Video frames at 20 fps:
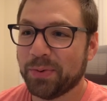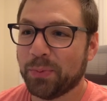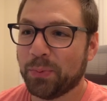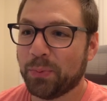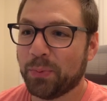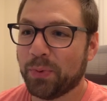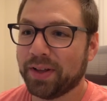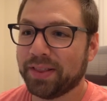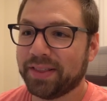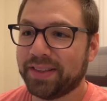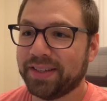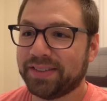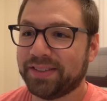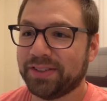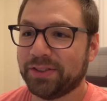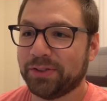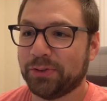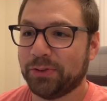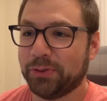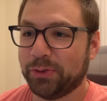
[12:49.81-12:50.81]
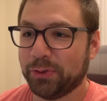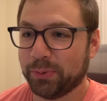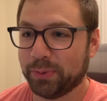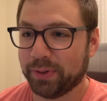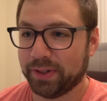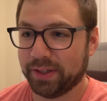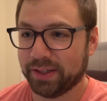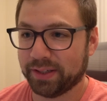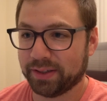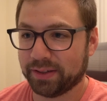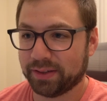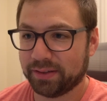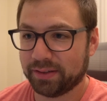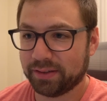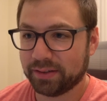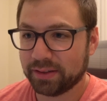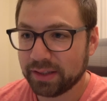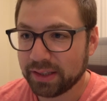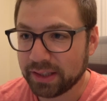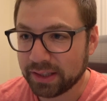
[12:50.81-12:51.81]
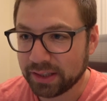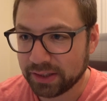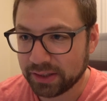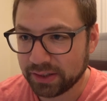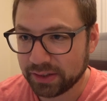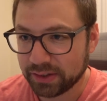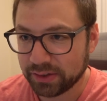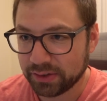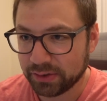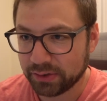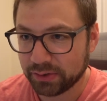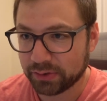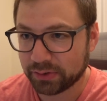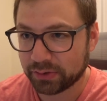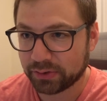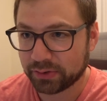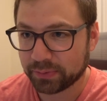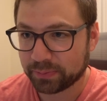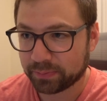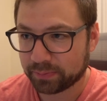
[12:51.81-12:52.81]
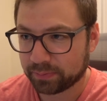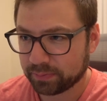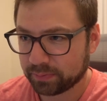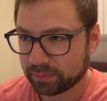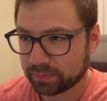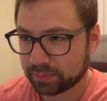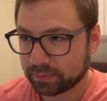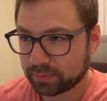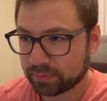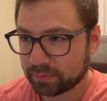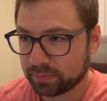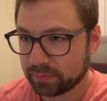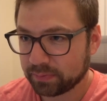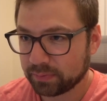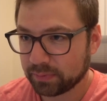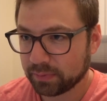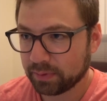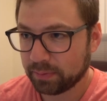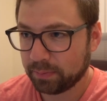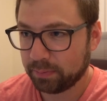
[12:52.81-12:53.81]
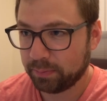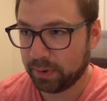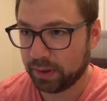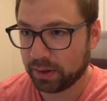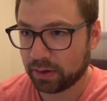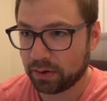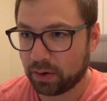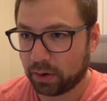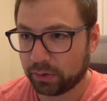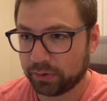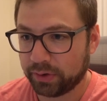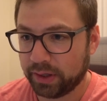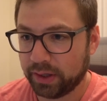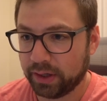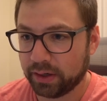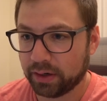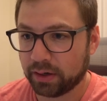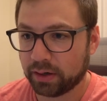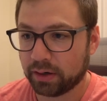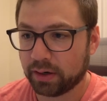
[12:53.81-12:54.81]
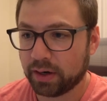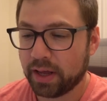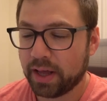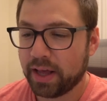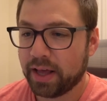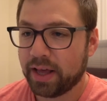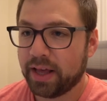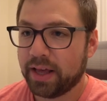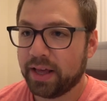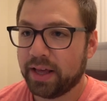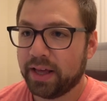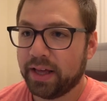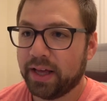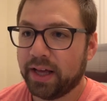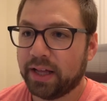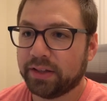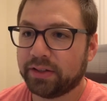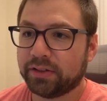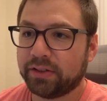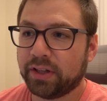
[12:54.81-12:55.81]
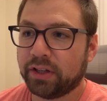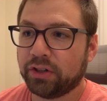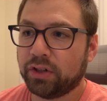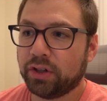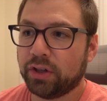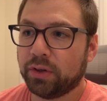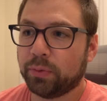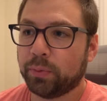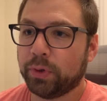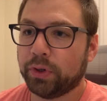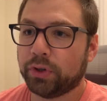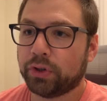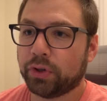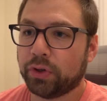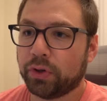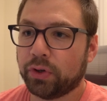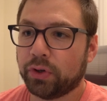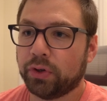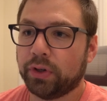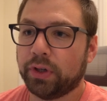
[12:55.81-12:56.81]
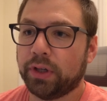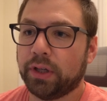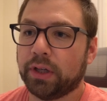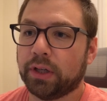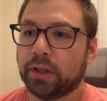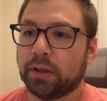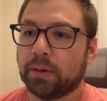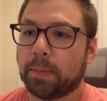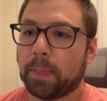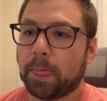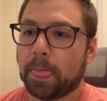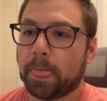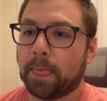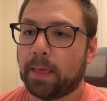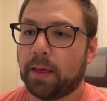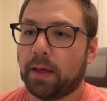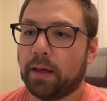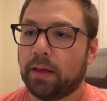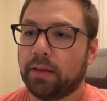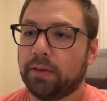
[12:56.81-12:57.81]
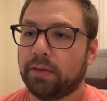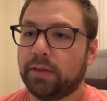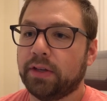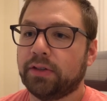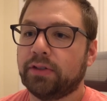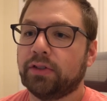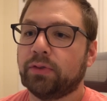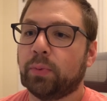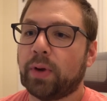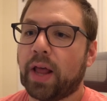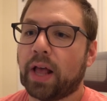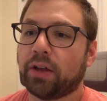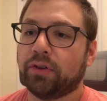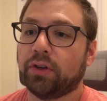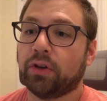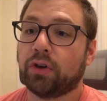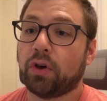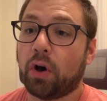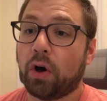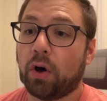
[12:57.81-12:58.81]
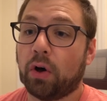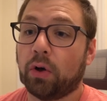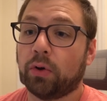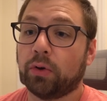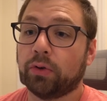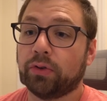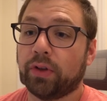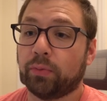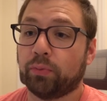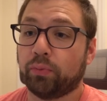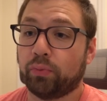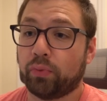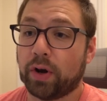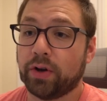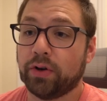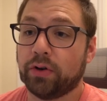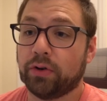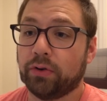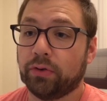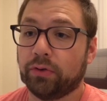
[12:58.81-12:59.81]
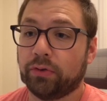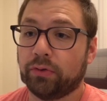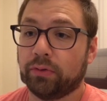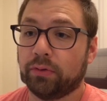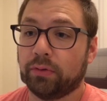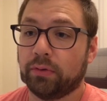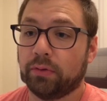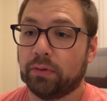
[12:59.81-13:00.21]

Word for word: what this is doing is being called here. It's essentially returning, this is what actually calls and renders